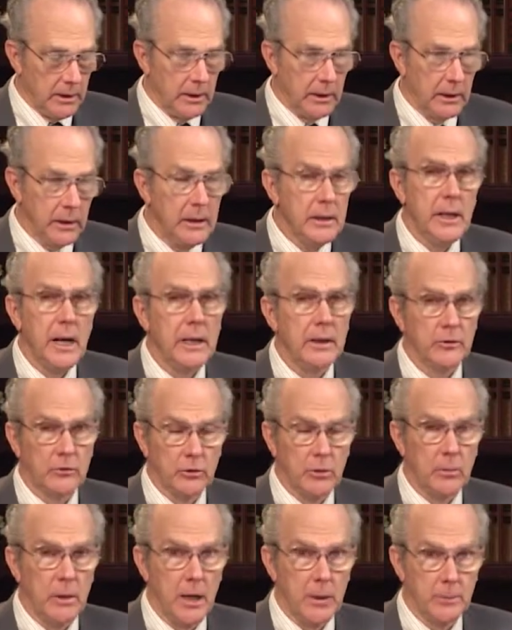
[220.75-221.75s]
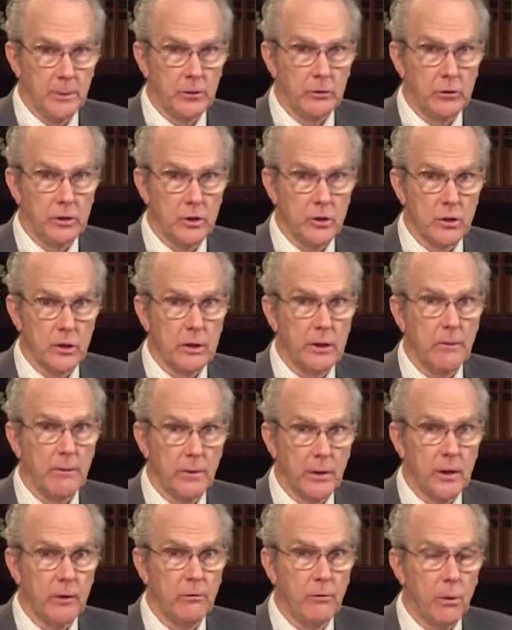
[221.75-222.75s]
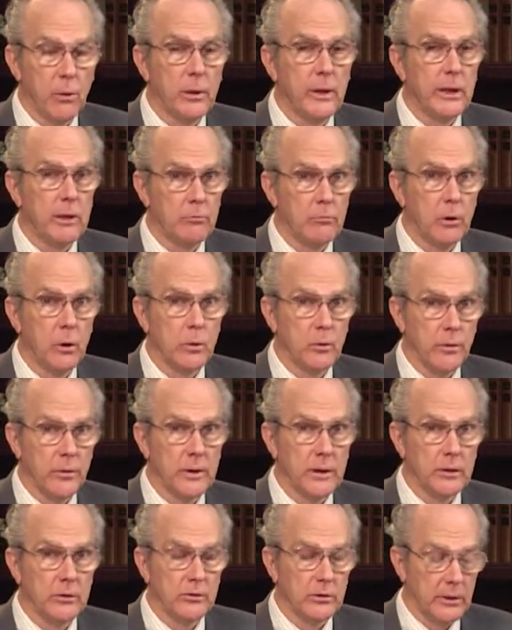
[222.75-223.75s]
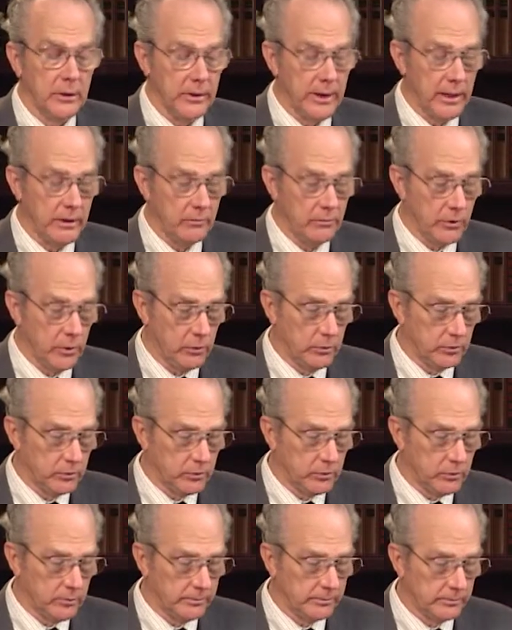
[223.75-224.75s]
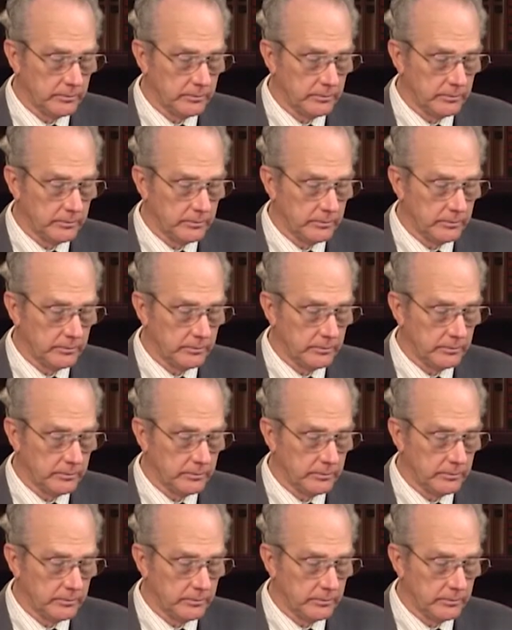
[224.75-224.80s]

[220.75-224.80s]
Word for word: he had some opposition, and therefore he wrote this in that verse